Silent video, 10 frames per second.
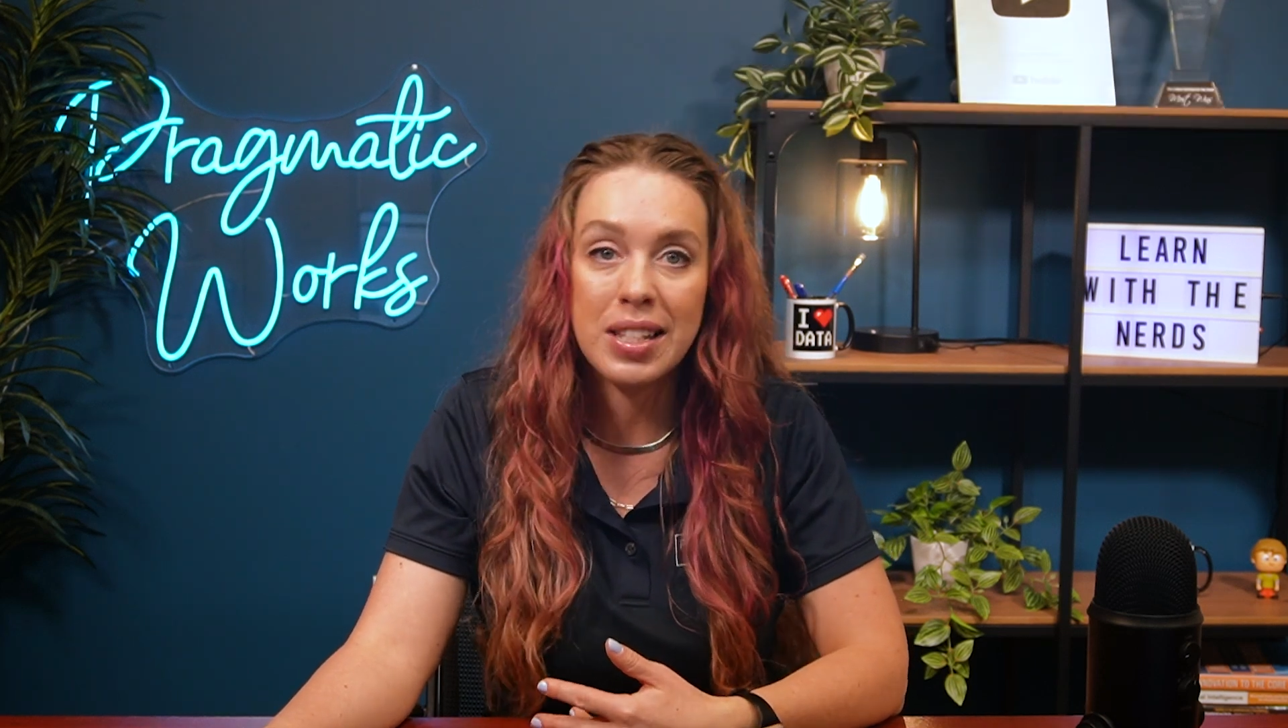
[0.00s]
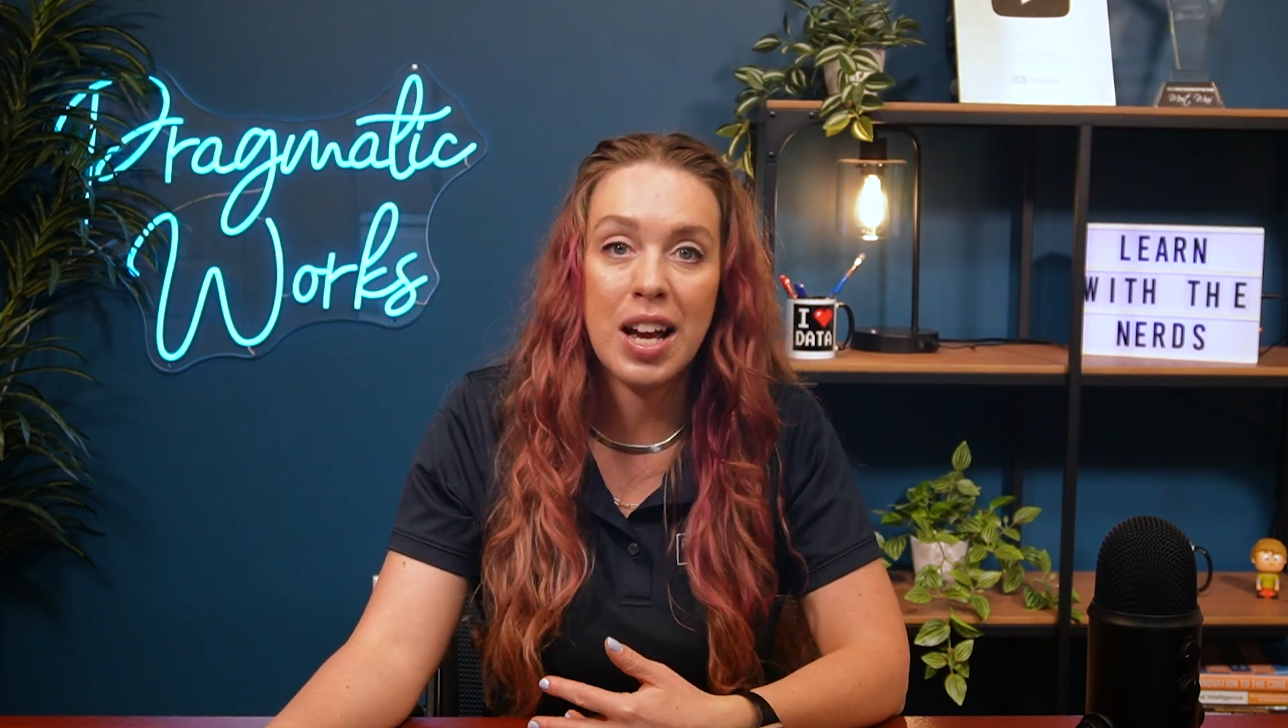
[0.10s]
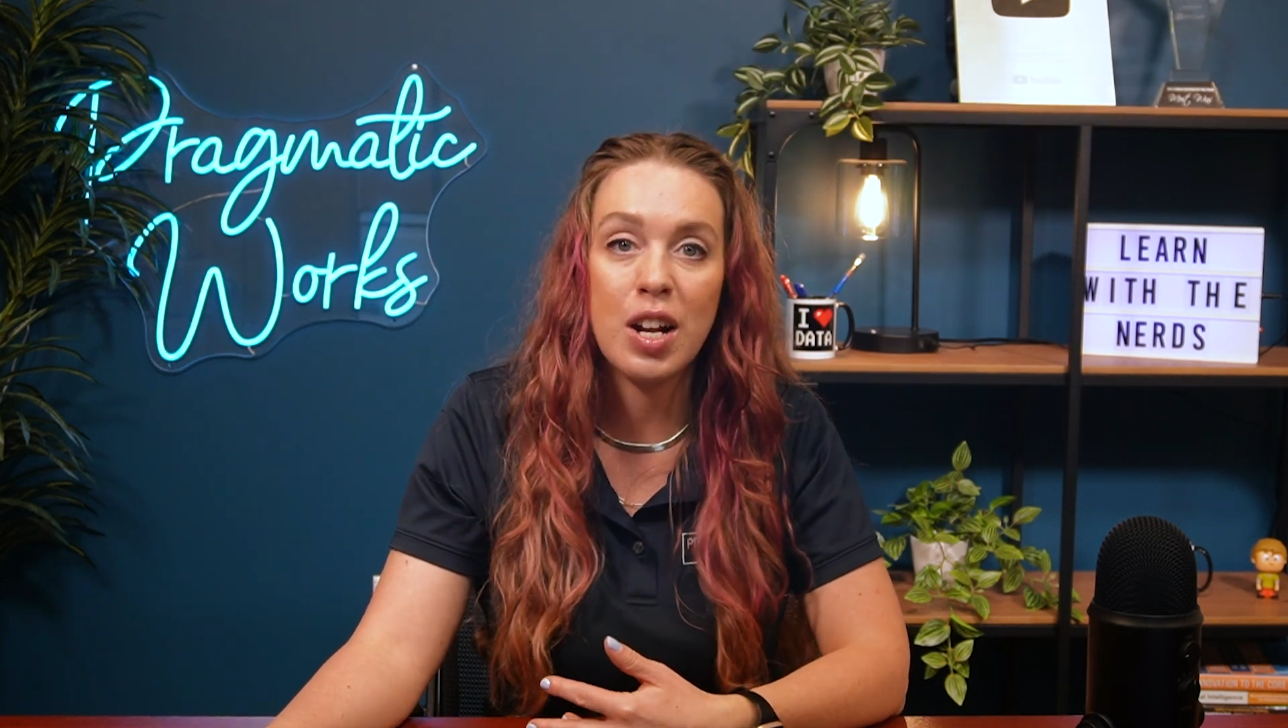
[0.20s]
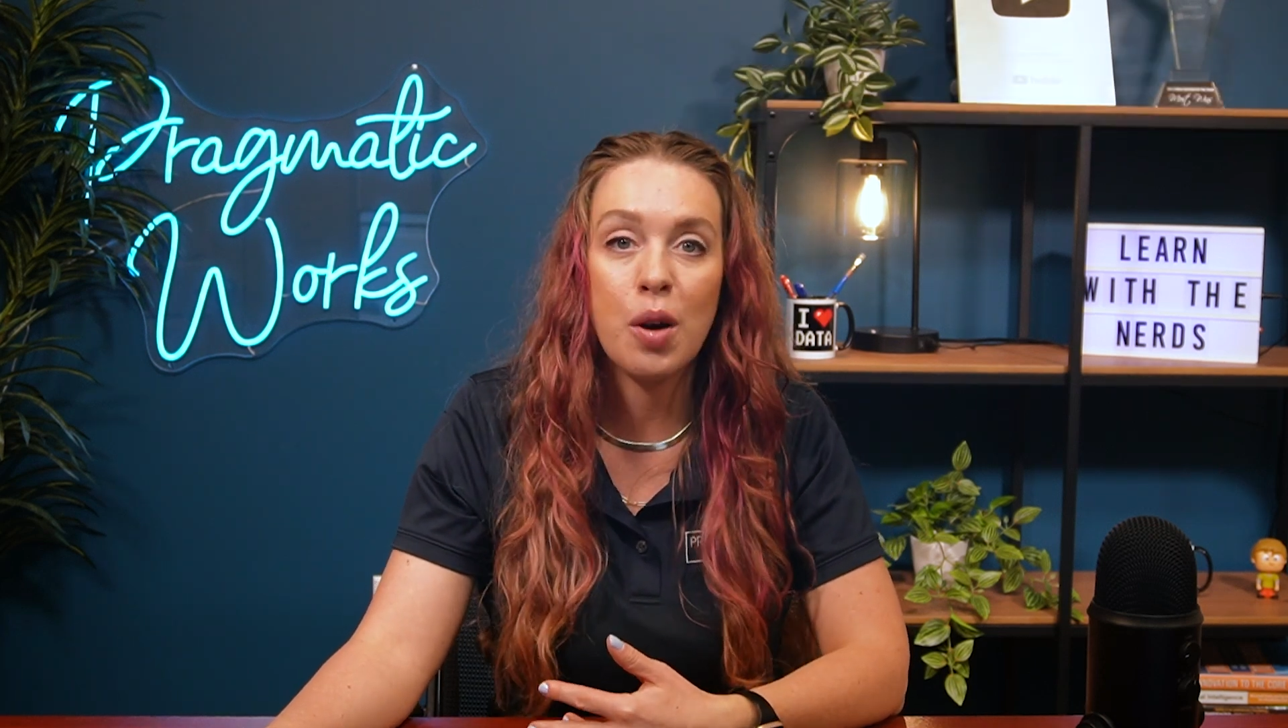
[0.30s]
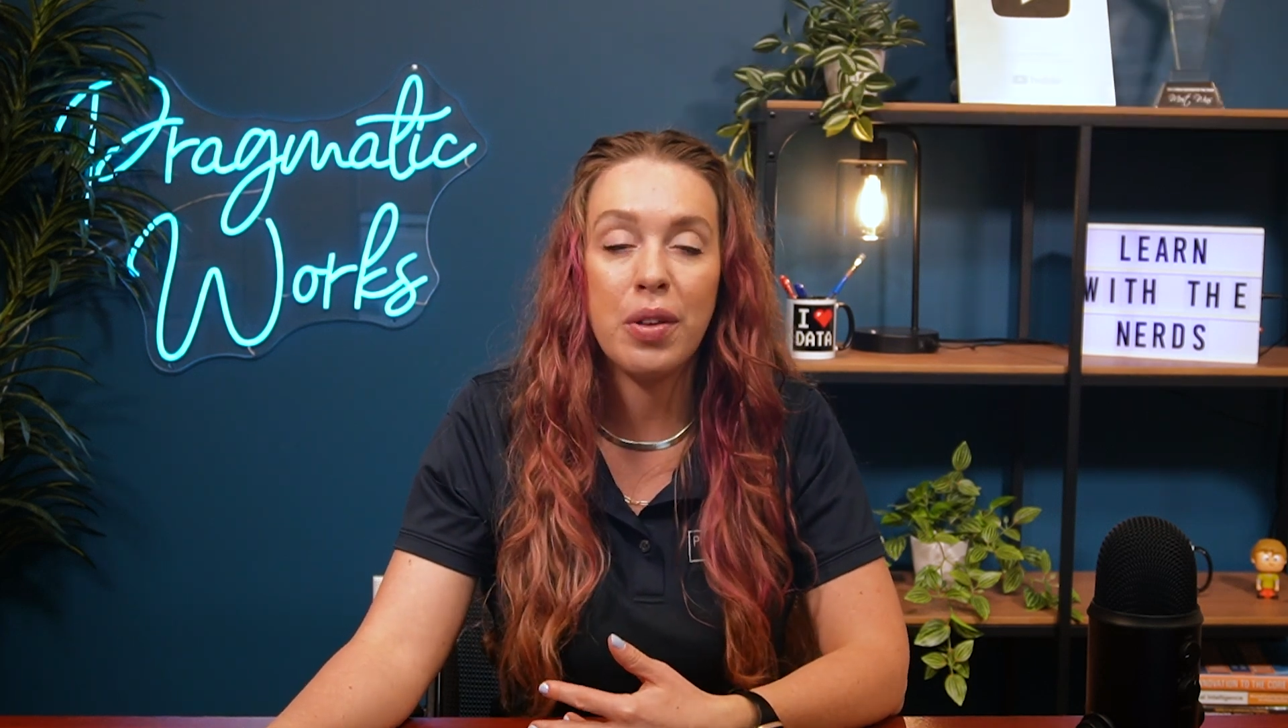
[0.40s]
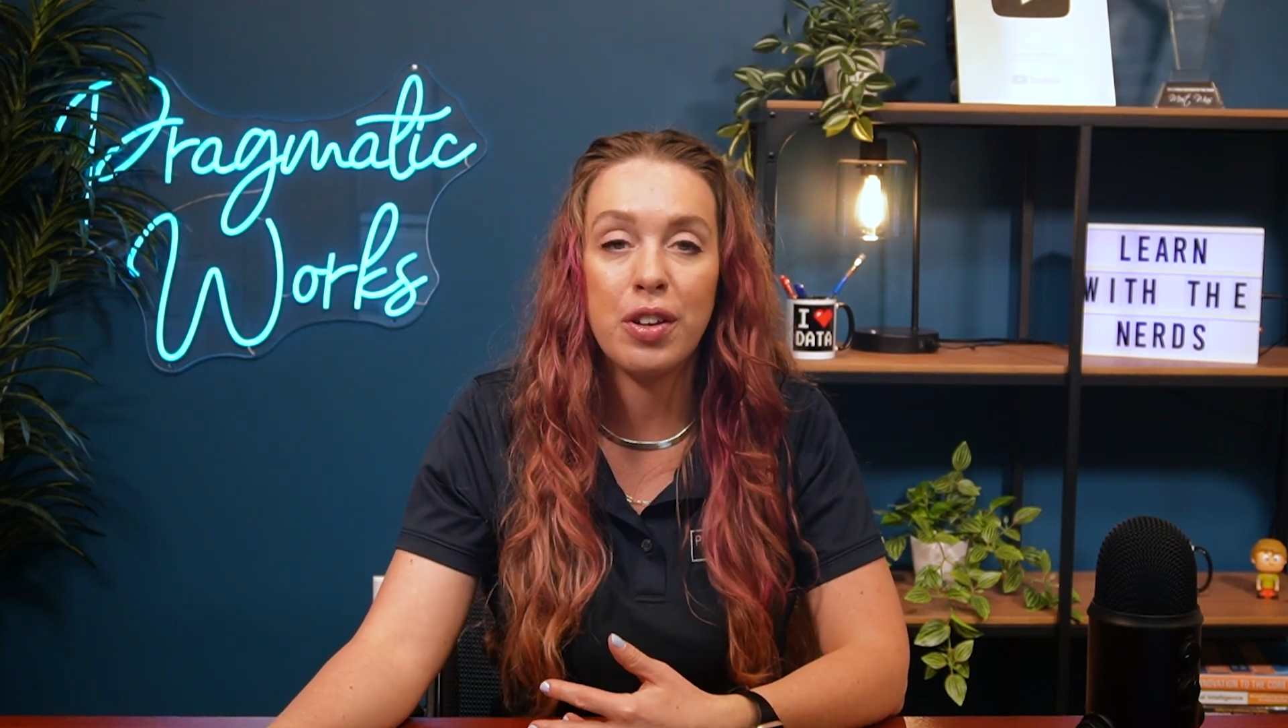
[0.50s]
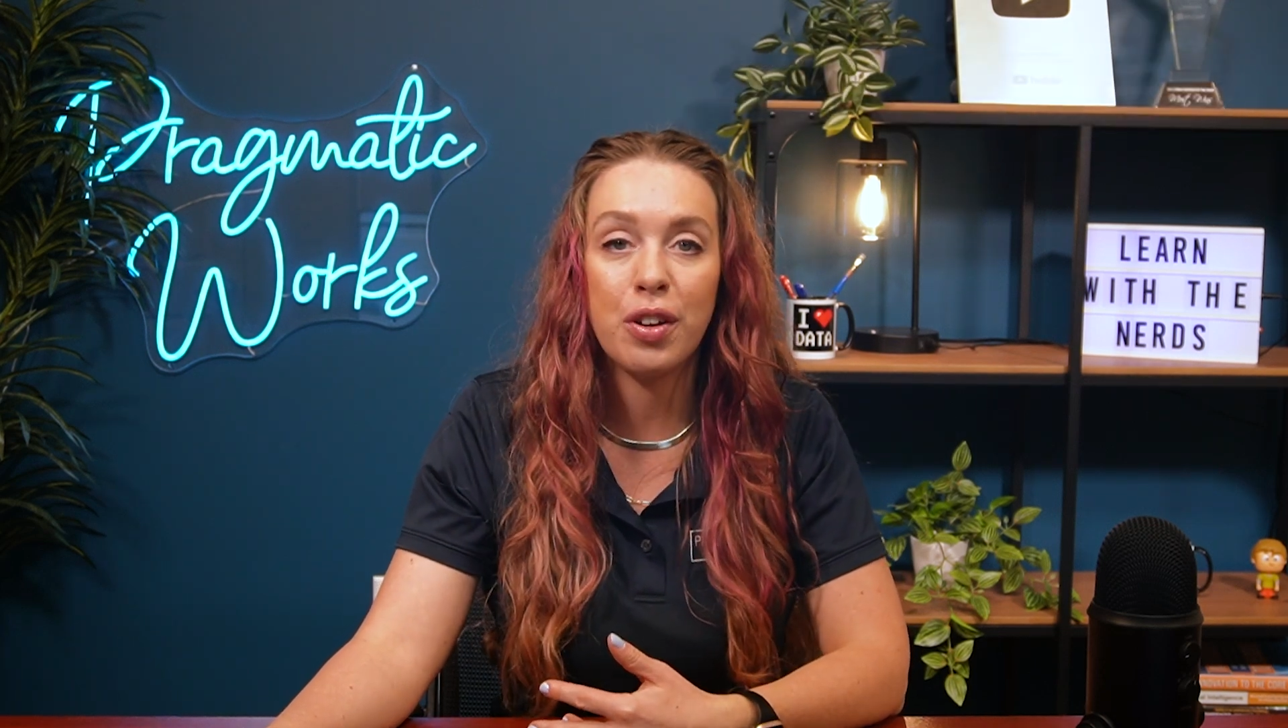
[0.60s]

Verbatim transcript: sign on with